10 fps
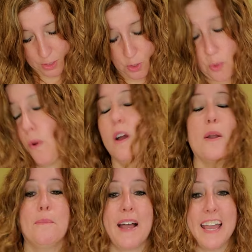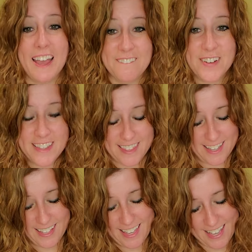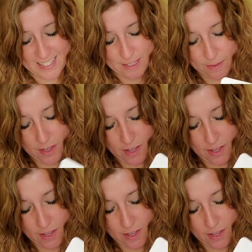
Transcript: You are my everything. Yes.